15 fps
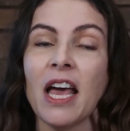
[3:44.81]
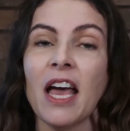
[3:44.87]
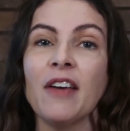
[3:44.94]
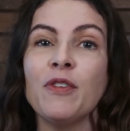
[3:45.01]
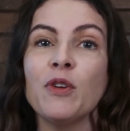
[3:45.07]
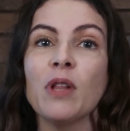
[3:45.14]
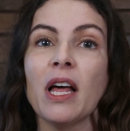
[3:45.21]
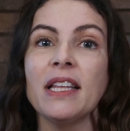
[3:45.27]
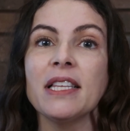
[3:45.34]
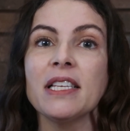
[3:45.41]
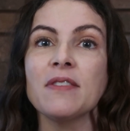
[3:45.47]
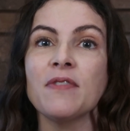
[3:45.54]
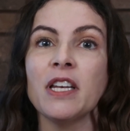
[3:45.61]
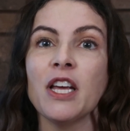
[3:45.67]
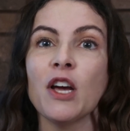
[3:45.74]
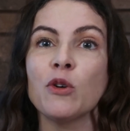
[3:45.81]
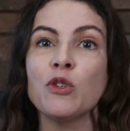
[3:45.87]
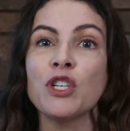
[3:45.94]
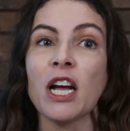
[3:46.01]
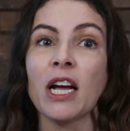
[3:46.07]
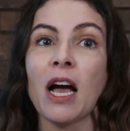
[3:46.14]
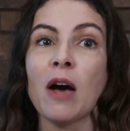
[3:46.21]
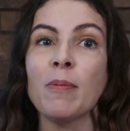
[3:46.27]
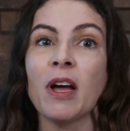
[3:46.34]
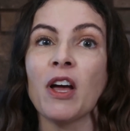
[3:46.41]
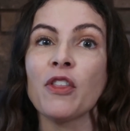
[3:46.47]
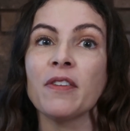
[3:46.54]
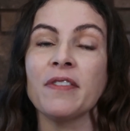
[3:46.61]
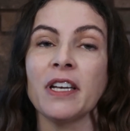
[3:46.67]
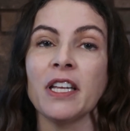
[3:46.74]
If you like this video, check out my
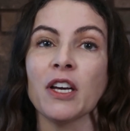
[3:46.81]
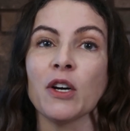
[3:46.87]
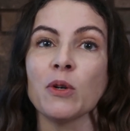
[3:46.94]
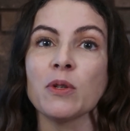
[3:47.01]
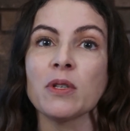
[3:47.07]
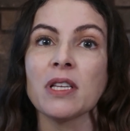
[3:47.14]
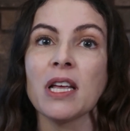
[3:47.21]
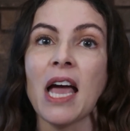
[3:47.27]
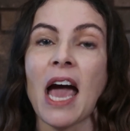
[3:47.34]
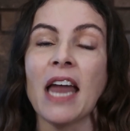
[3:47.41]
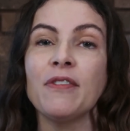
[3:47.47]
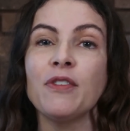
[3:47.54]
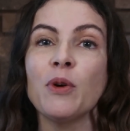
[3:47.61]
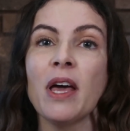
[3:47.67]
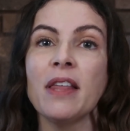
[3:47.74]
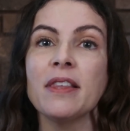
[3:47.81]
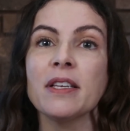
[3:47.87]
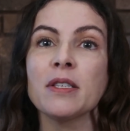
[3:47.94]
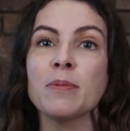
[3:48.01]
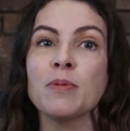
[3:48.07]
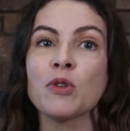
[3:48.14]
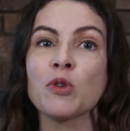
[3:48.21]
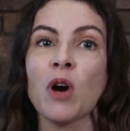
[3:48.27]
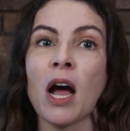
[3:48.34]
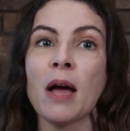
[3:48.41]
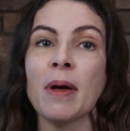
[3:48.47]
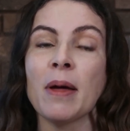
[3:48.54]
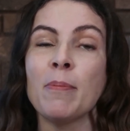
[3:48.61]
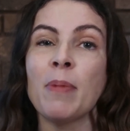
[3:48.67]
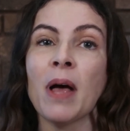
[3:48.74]
other videos. And if you hit the
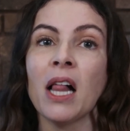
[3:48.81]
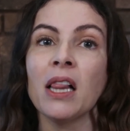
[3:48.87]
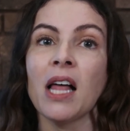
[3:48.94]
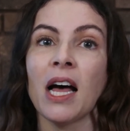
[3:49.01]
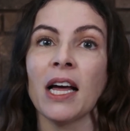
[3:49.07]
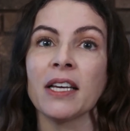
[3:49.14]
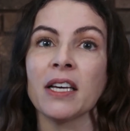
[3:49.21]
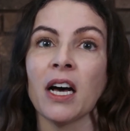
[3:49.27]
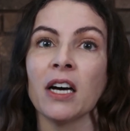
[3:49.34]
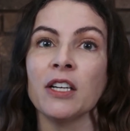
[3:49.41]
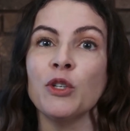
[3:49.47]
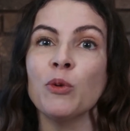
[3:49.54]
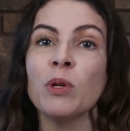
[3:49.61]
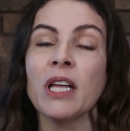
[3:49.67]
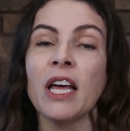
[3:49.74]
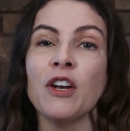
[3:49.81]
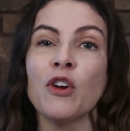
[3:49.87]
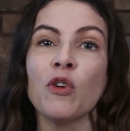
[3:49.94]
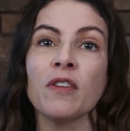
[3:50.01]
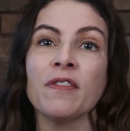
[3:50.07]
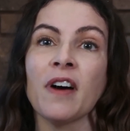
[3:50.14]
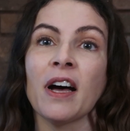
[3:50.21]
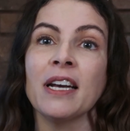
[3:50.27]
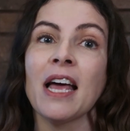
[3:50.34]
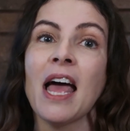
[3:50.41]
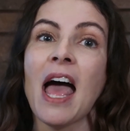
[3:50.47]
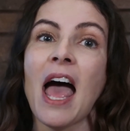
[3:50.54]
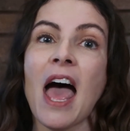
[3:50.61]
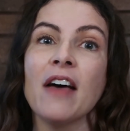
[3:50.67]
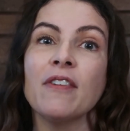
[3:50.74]
subscribe and bell icon, you will get notified
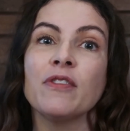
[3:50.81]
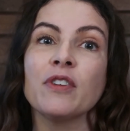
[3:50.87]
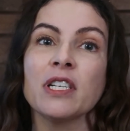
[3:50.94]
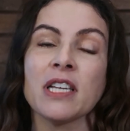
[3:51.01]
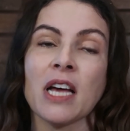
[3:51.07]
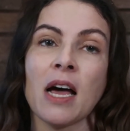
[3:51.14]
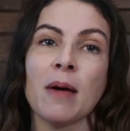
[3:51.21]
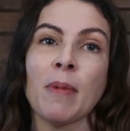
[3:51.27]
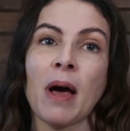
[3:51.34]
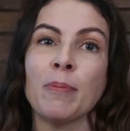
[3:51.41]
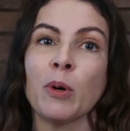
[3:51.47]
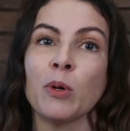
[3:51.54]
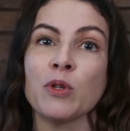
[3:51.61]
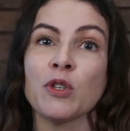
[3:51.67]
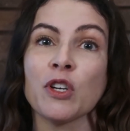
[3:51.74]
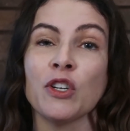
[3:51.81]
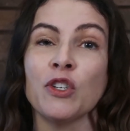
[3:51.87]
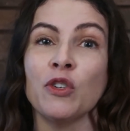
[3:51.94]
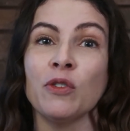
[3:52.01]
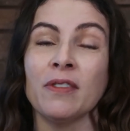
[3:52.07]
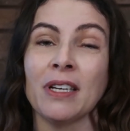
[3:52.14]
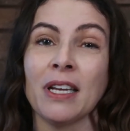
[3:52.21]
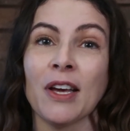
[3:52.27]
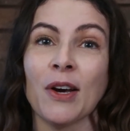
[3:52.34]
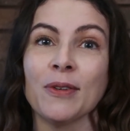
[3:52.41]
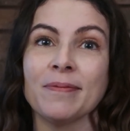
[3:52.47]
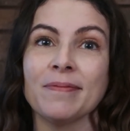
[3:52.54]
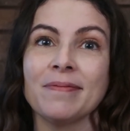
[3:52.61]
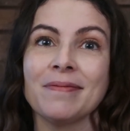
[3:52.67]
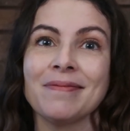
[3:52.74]
every time I post a new video.
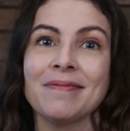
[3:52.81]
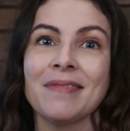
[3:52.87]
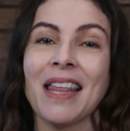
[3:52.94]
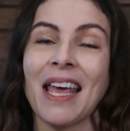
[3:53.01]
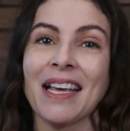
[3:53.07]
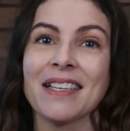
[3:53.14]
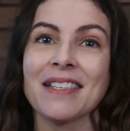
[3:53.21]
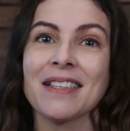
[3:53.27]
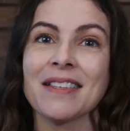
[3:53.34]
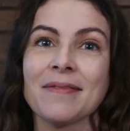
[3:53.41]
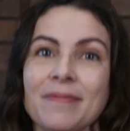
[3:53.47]
Thanks.